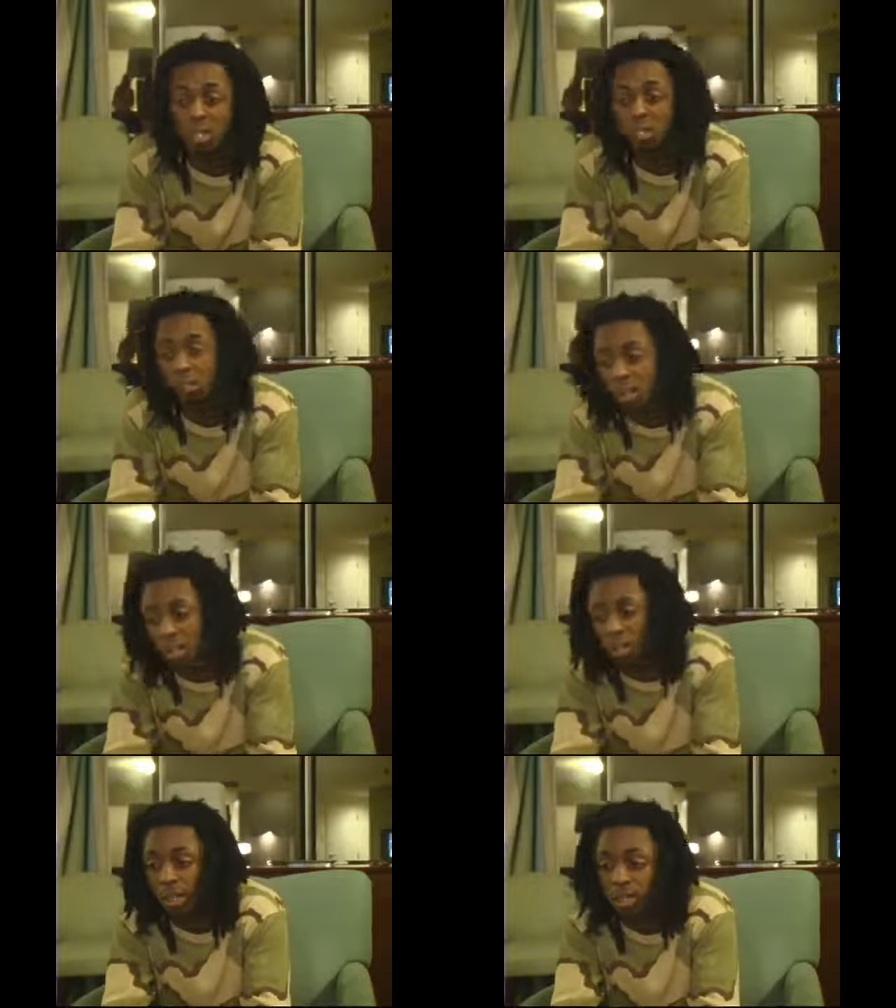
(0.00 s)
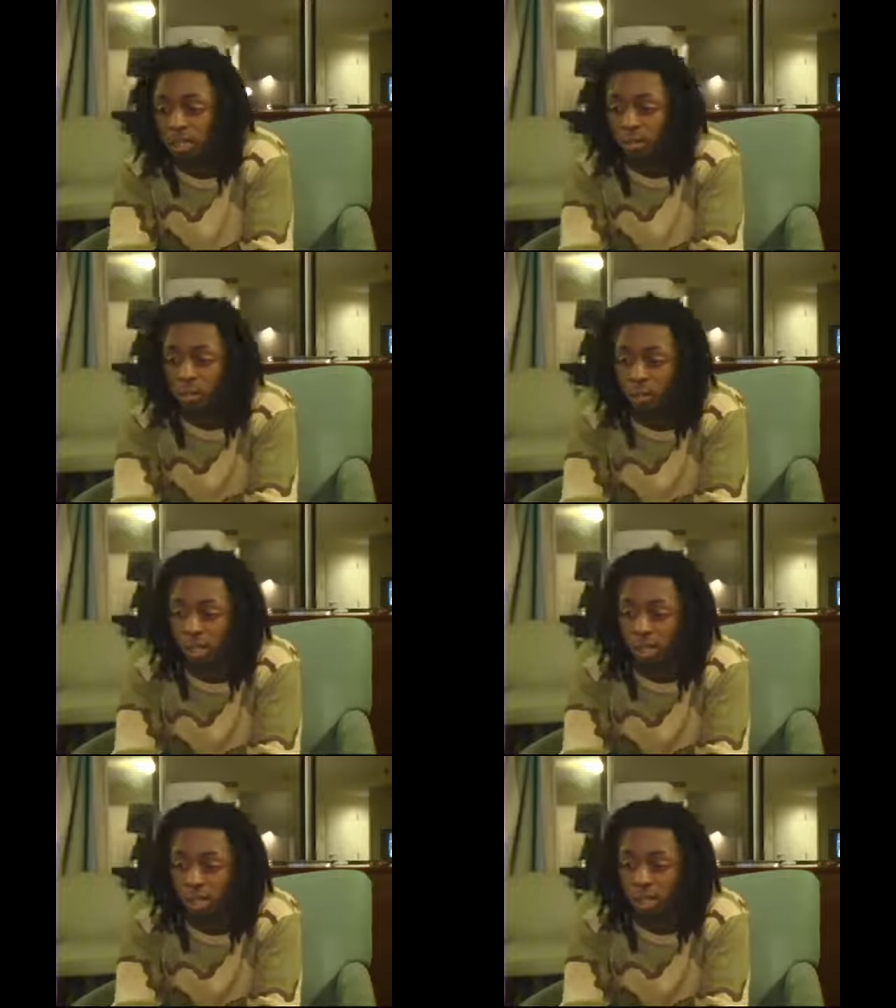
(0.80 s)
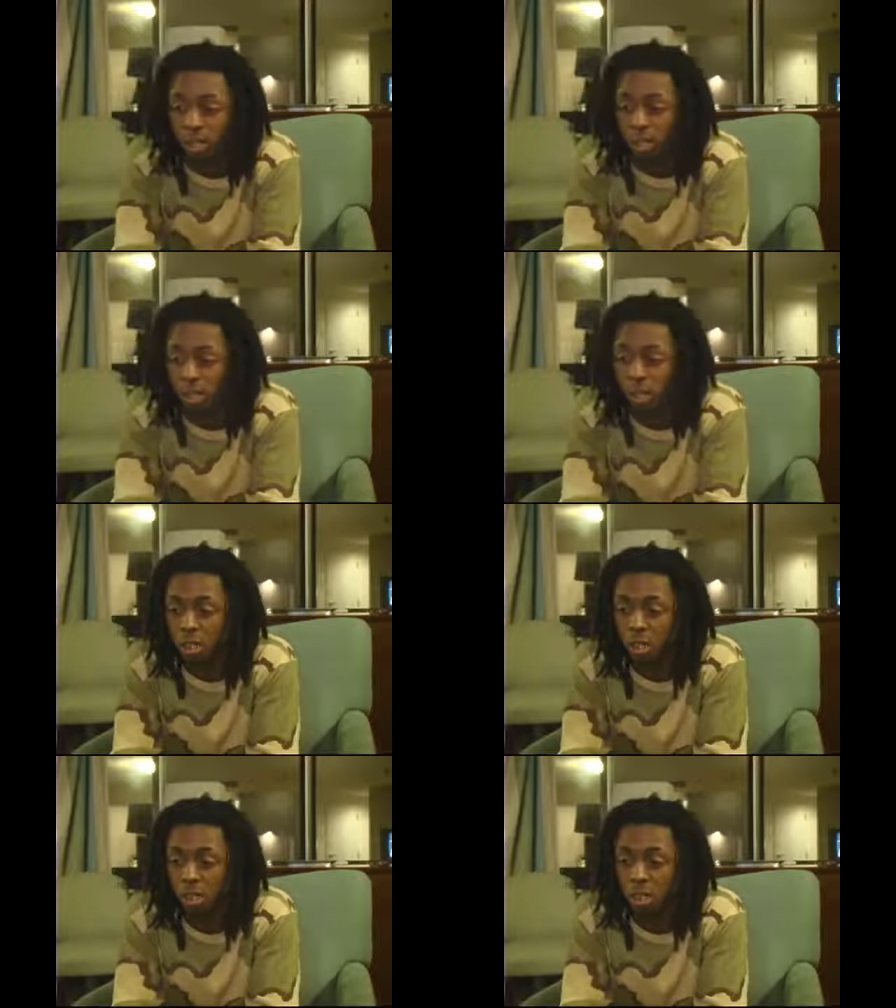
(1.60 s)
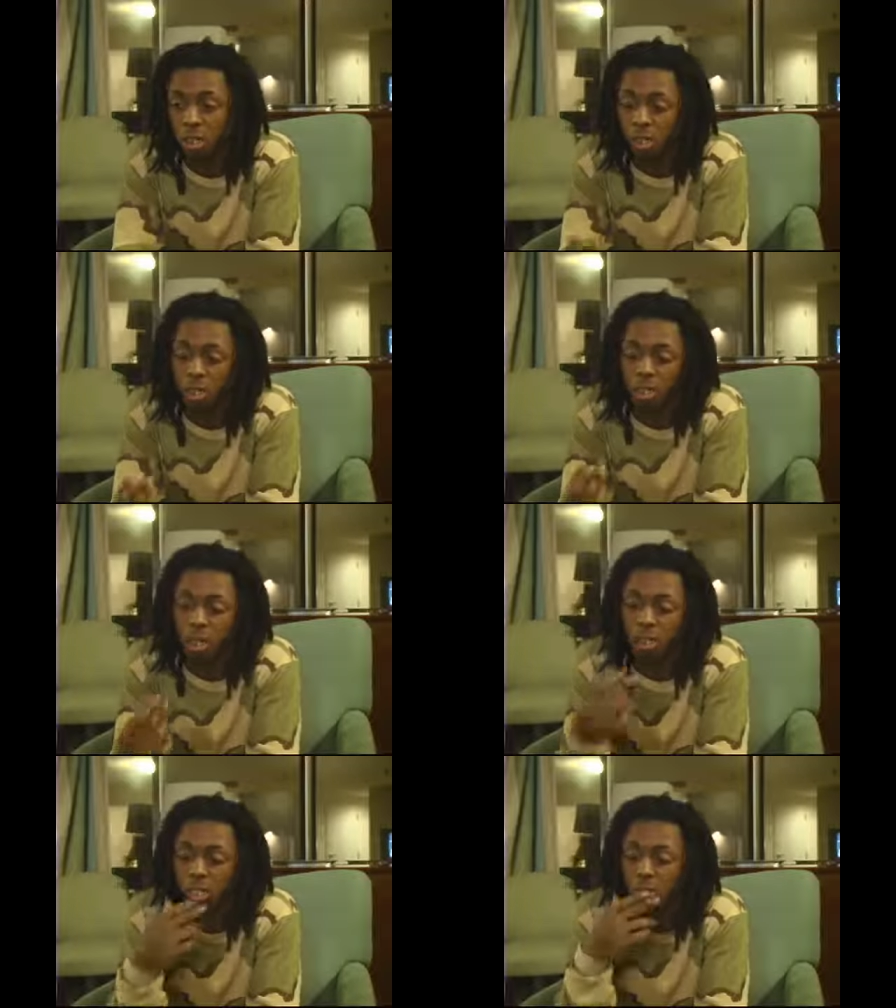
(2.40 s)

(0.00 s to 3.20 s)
So that's why she's my manager. And